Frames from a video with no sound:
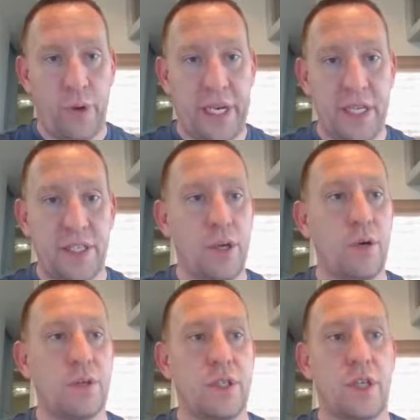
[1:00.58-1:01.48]
we need to
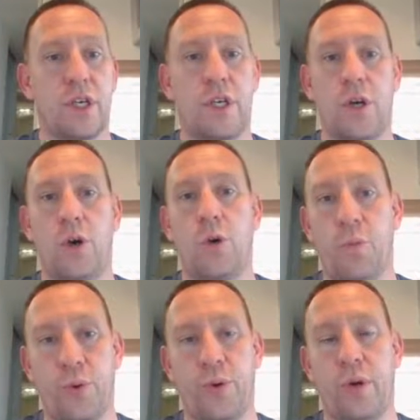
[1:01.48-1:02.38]
go to the
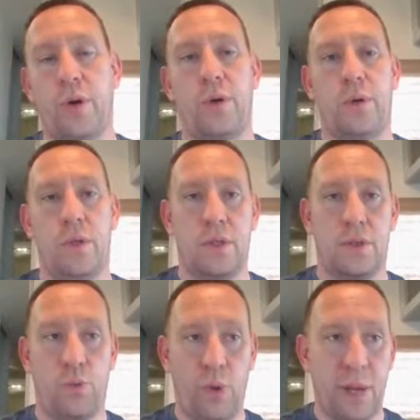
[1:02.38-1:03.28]
GoPro
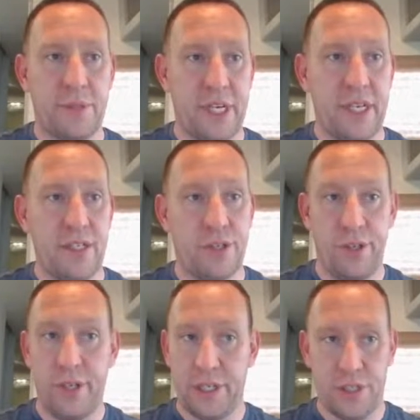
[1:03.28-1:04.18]
website. So
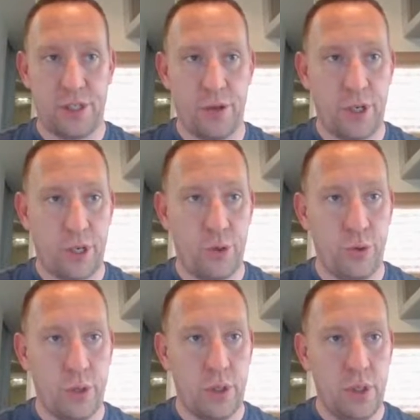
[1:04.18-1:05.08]
you can just go to
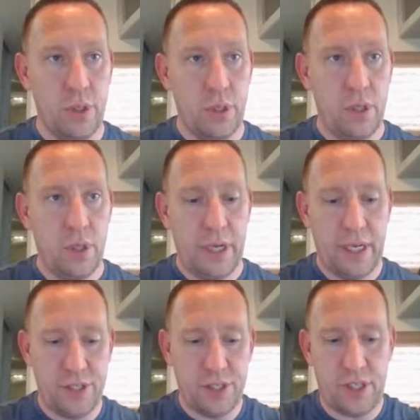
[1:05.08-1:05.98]
Google
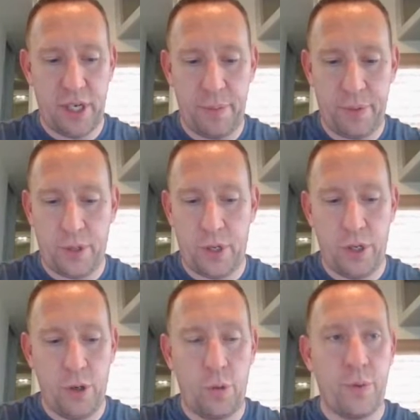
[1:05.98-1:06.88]
and just type
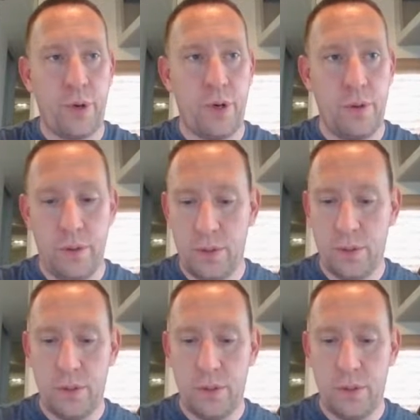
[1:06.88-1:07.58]
GoPro